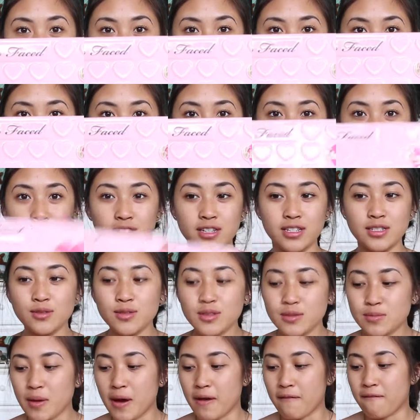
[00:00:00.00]
right here. This
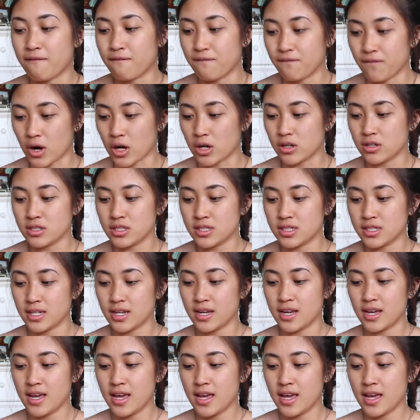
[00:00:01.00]
was my first